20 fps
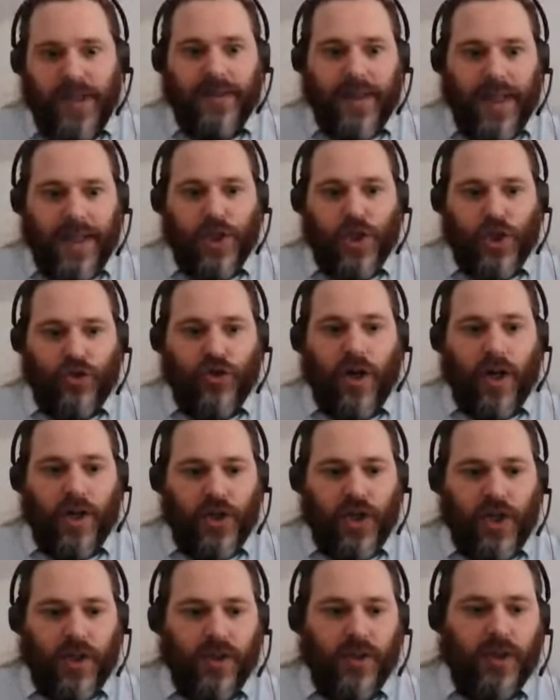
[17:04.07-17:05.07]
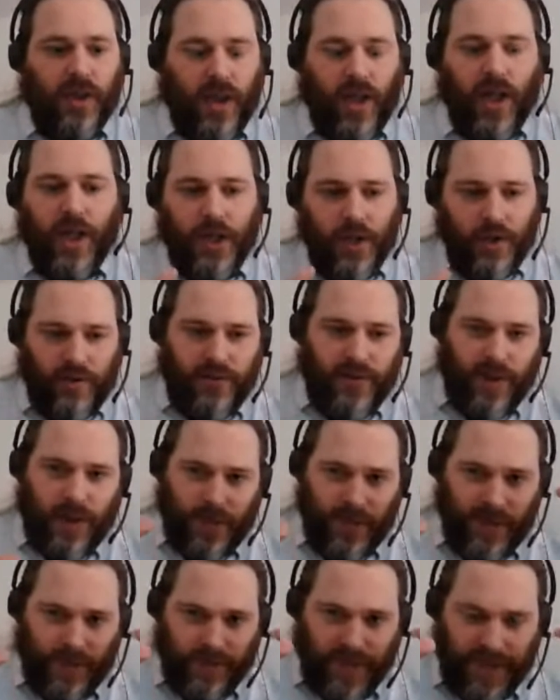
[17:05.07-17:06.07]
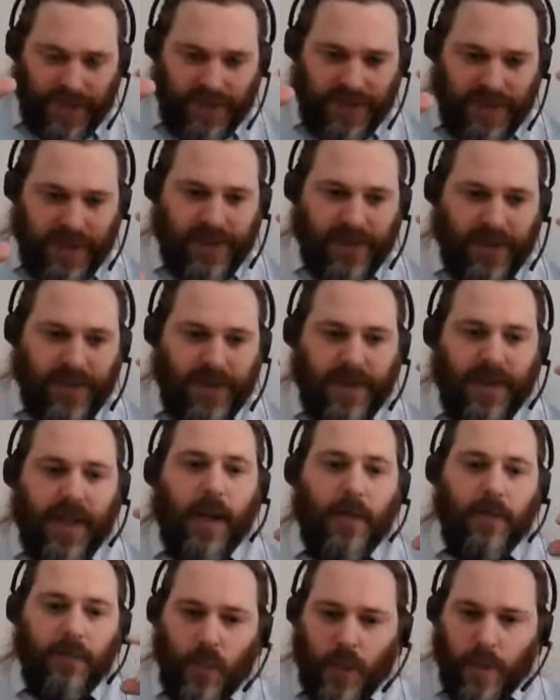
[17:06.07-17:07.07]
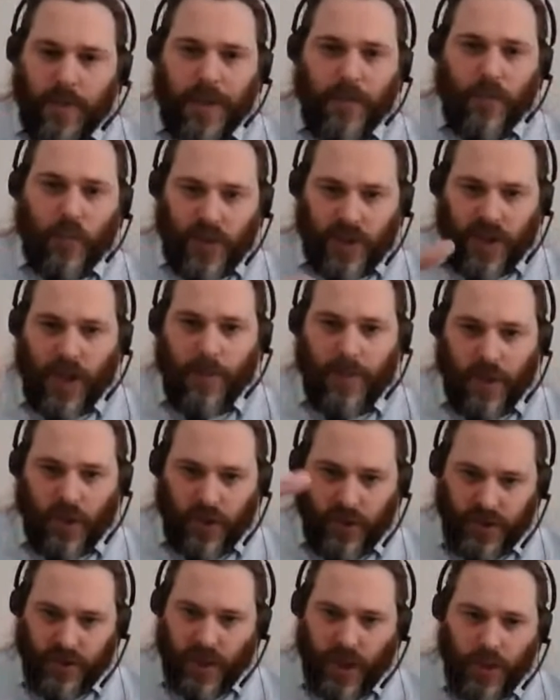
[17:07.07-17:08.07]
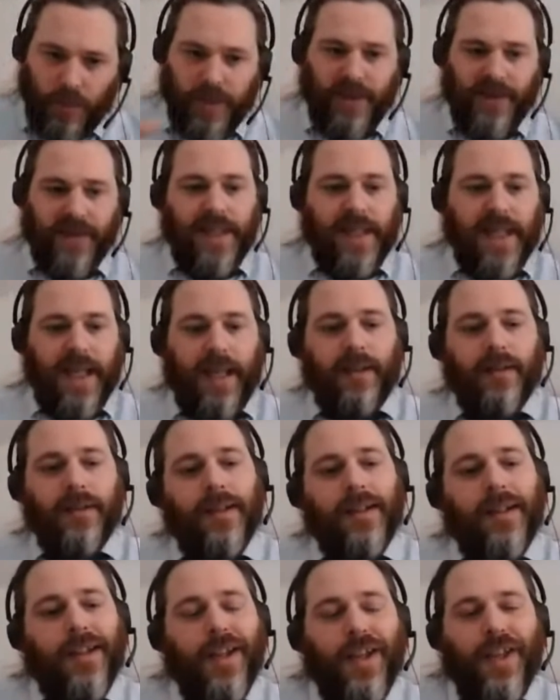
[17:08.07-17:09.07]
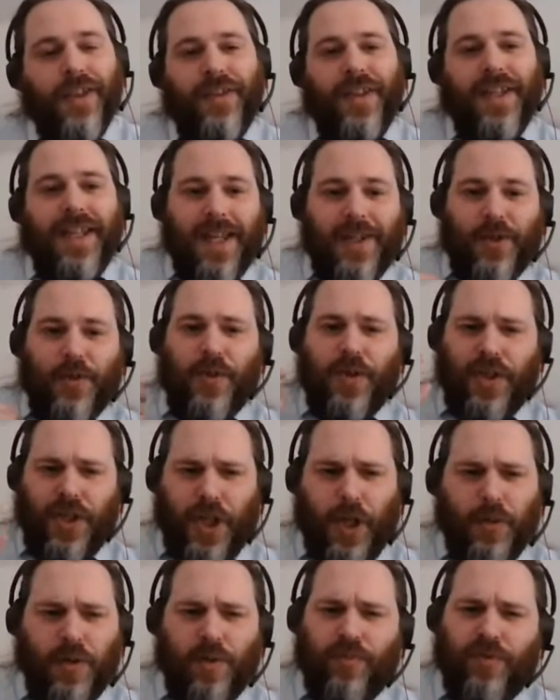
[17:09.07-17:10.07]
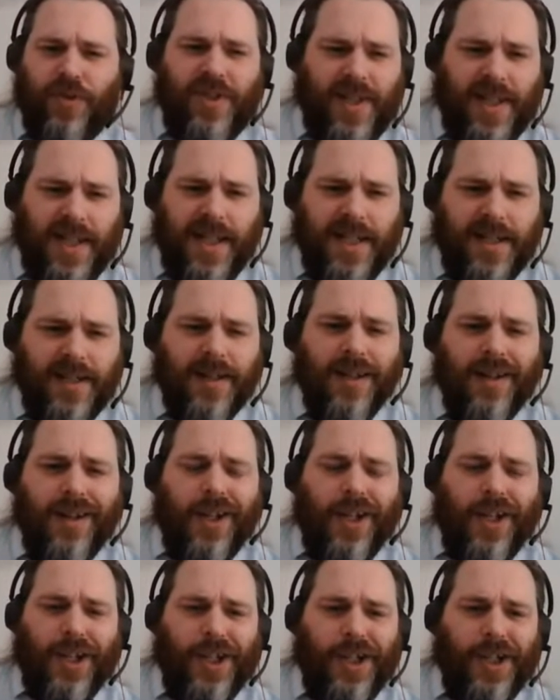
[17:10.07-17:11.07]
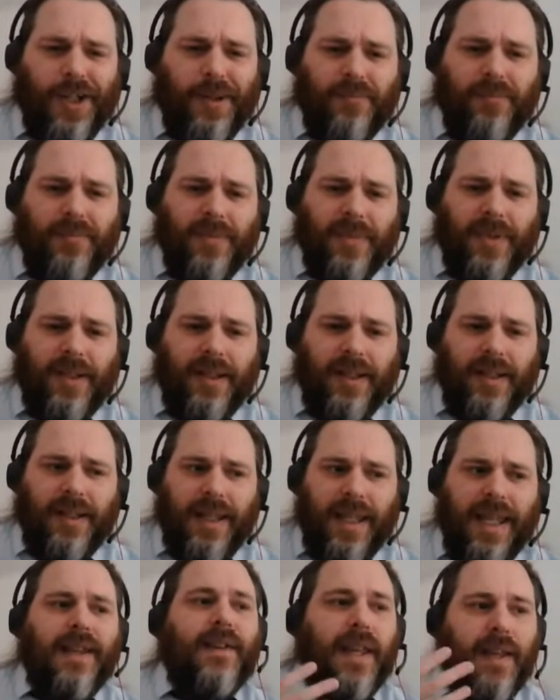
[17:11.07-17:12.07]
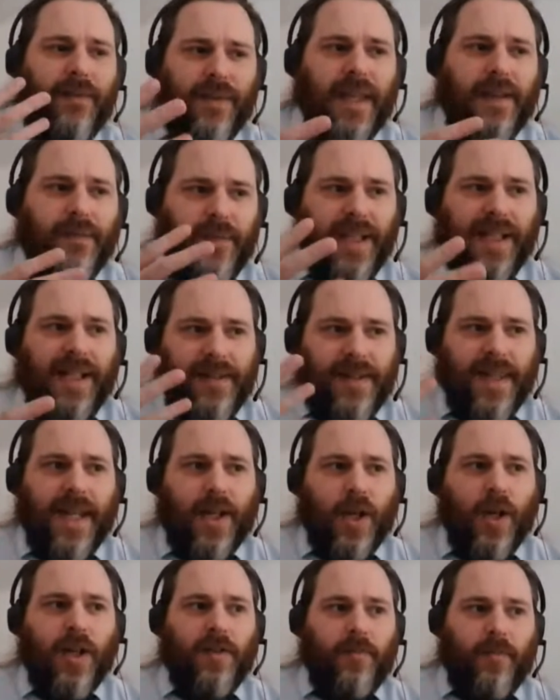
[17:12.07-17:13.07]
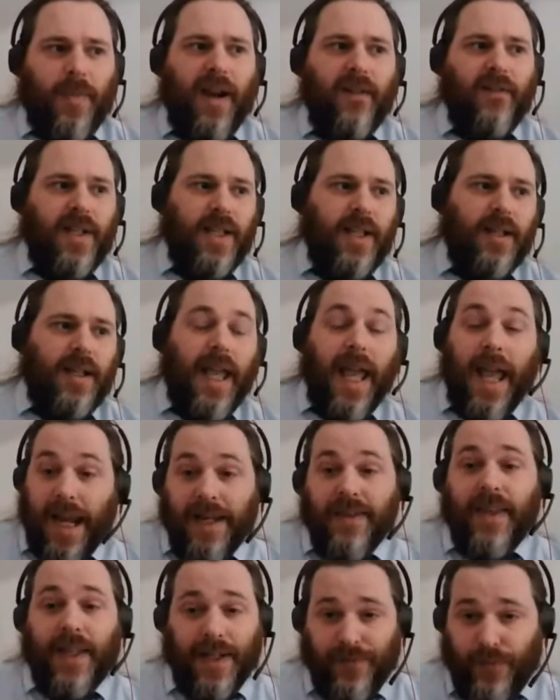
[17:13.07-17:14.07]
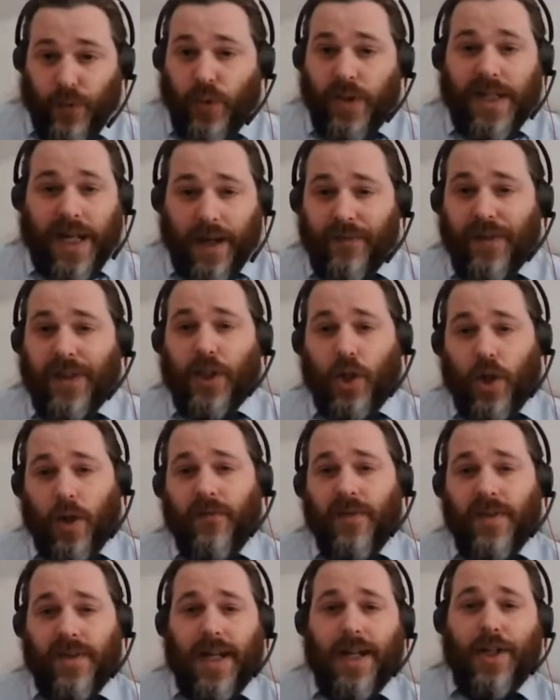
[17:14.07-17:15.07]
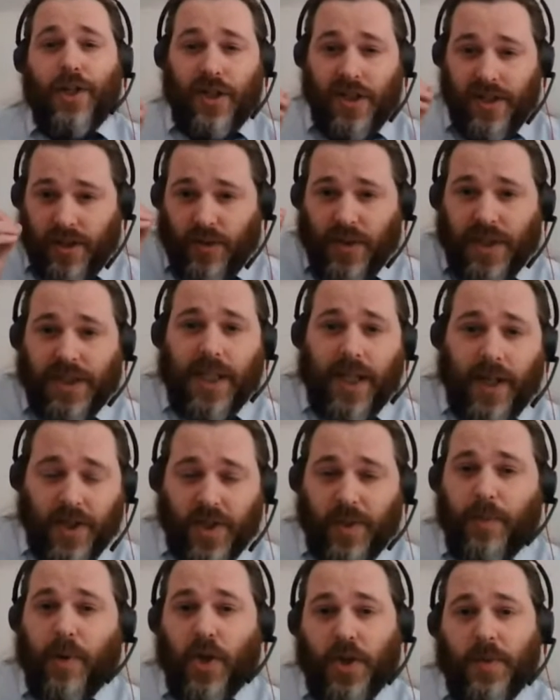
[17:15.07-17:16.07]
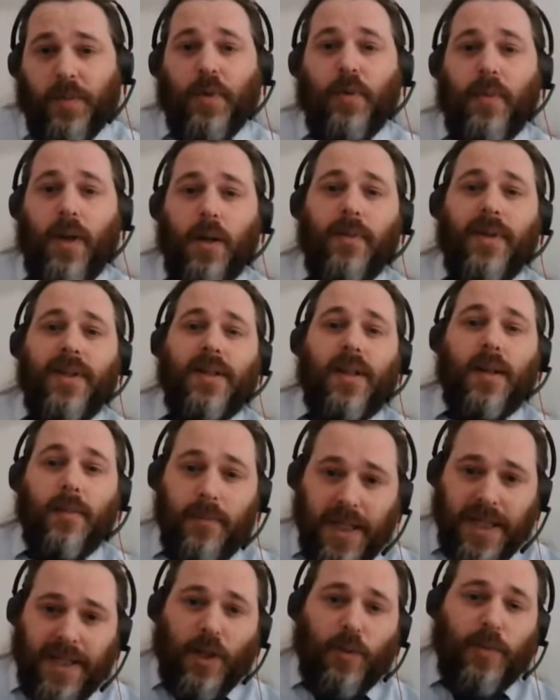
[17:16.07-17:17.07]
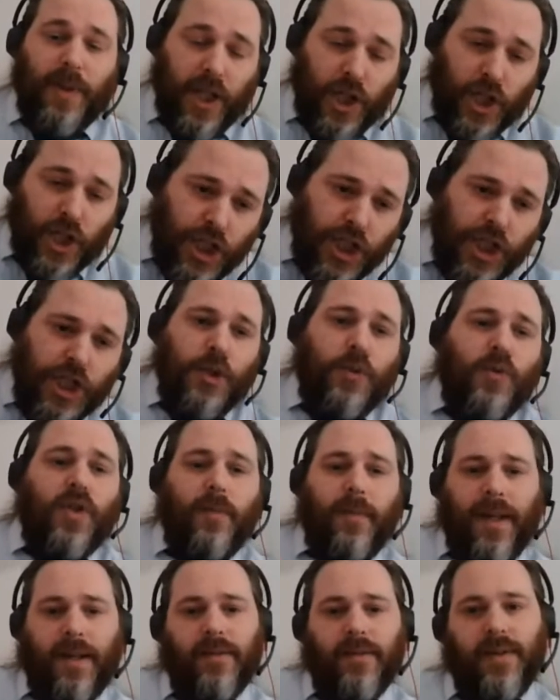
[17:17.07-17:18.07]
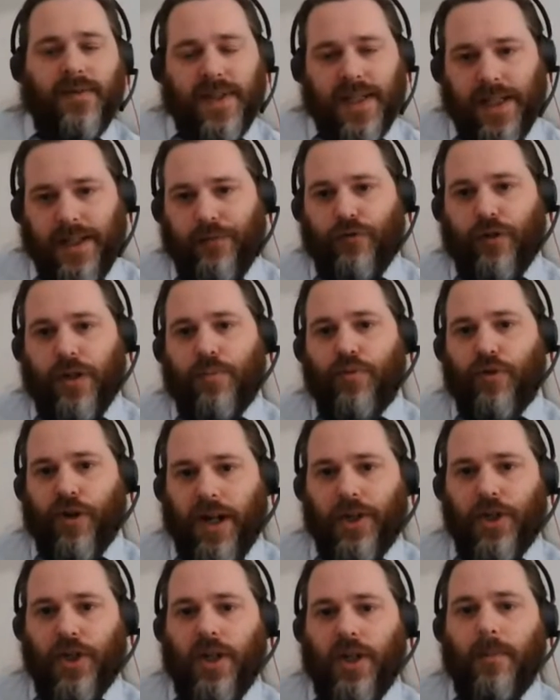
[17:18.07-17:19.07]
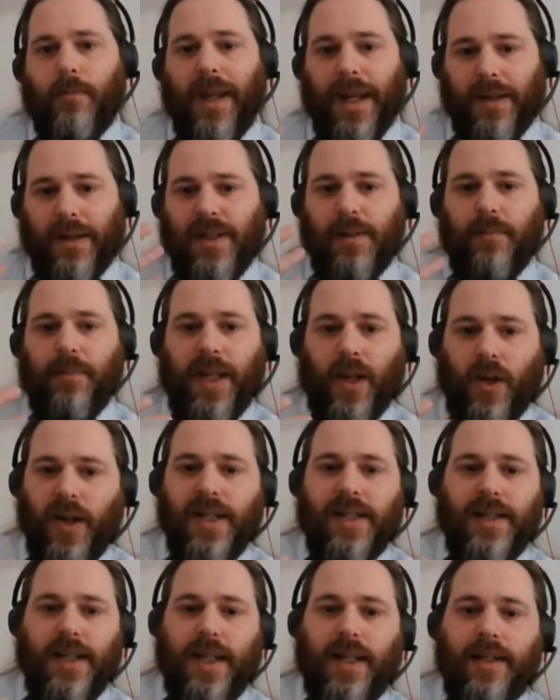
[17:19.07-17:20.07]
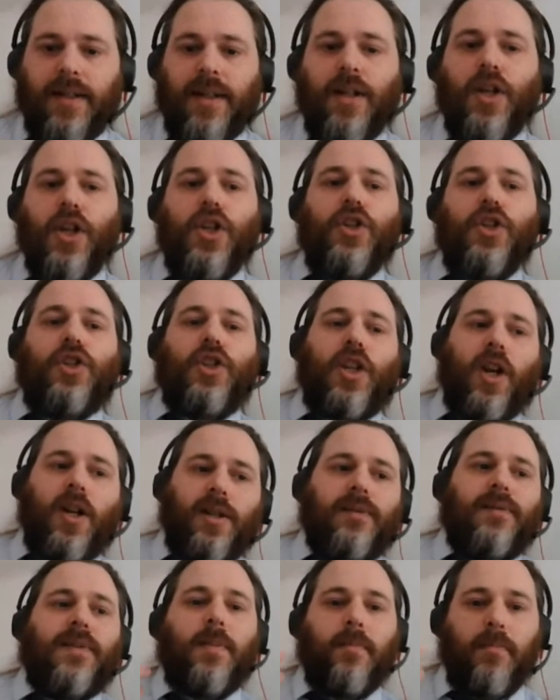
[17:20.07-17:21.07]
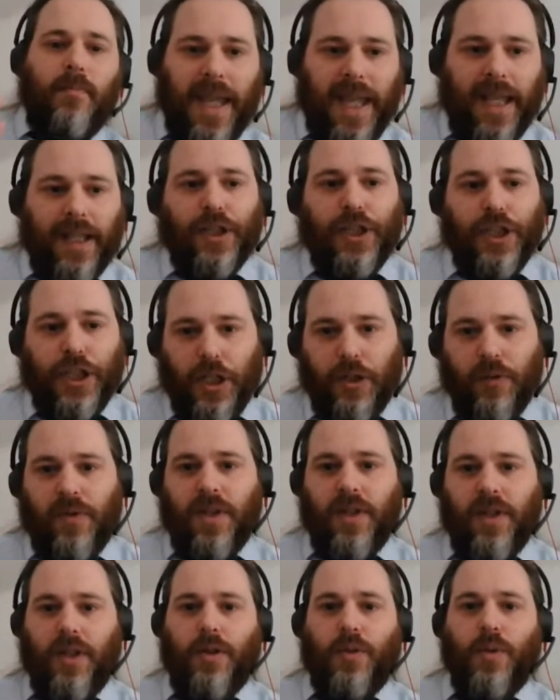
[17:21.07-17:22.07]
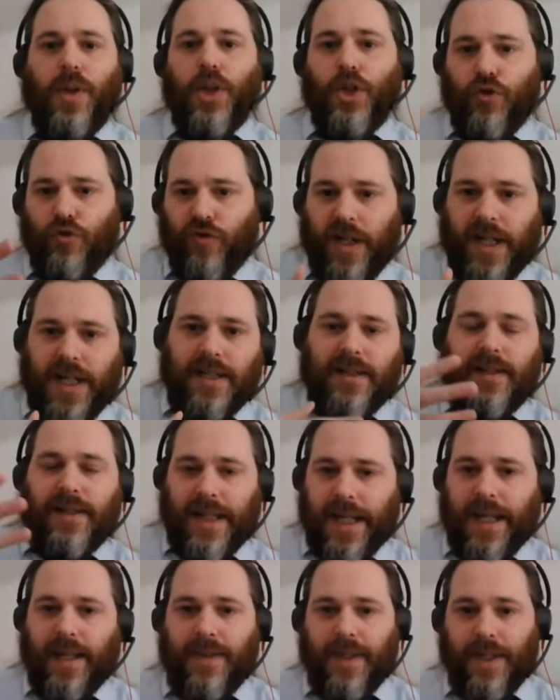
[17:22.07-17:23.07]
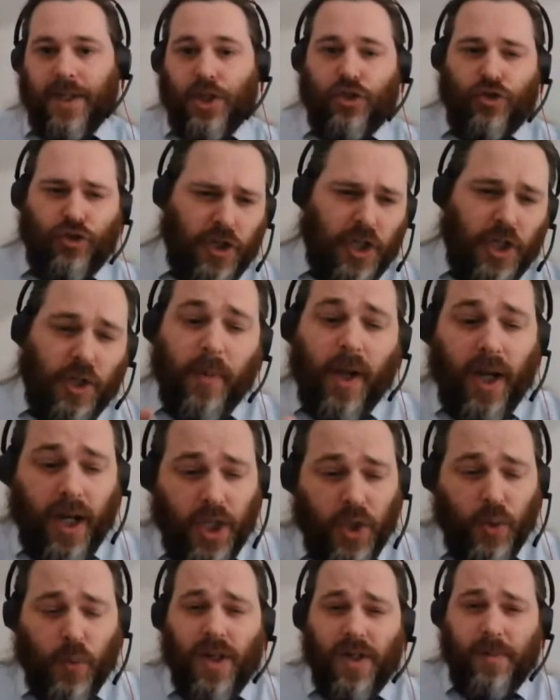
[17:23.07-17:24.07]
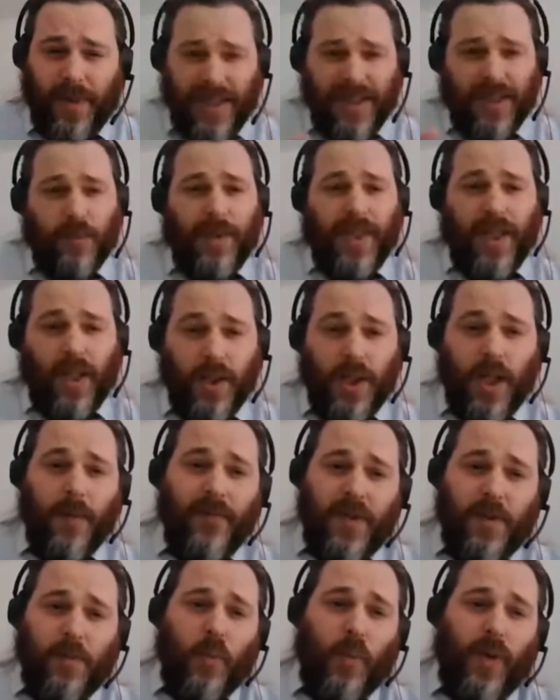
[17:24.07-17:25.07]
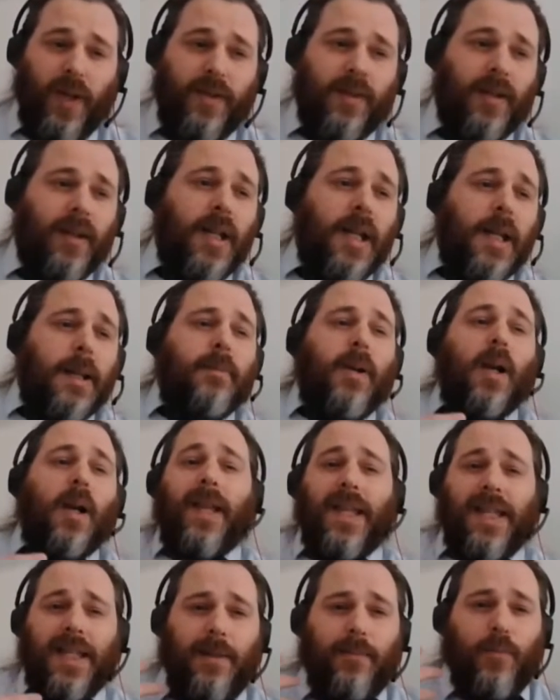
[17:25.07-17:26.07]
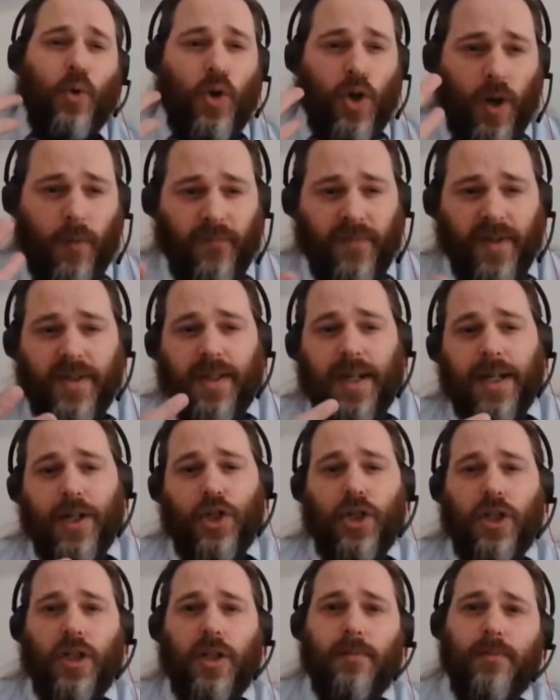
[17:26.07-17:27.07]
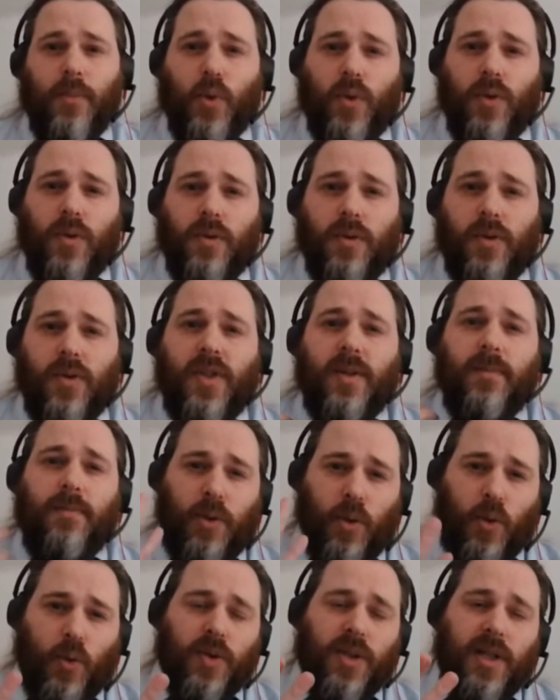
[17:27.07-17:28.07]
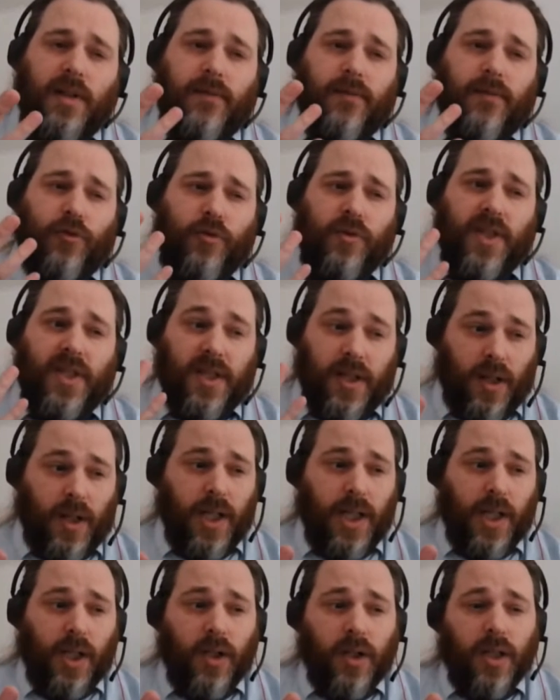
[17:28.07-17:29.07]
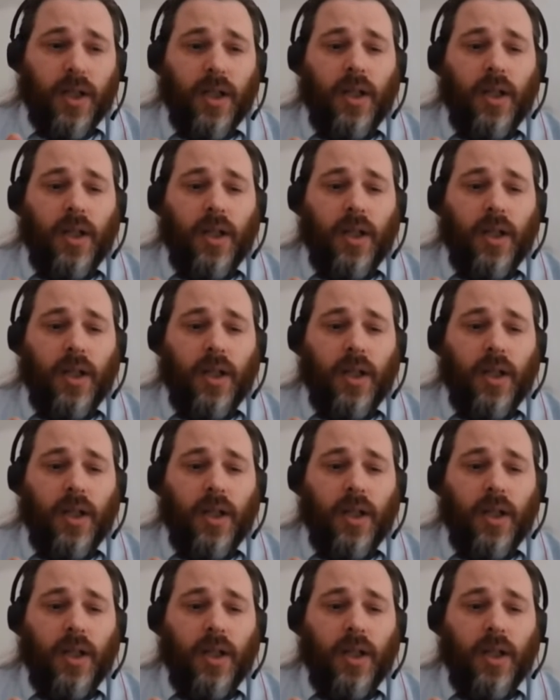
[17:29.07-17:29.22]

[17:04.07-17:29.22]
that structure, I used to refer to it as being Caesar's thumb, where people would come along and hoping they get the yes or the no to proceed. If they feel it's that kind of barrier, A, they'll avoid having the conversation until the last possible moment, and B, there'll be a huge amount of delivery pressure mounting behind it to kind of compel you to agree to take things through you might otherwise be a little bit uncomfortable with. By making it more conversational and more supportive through the dialogue,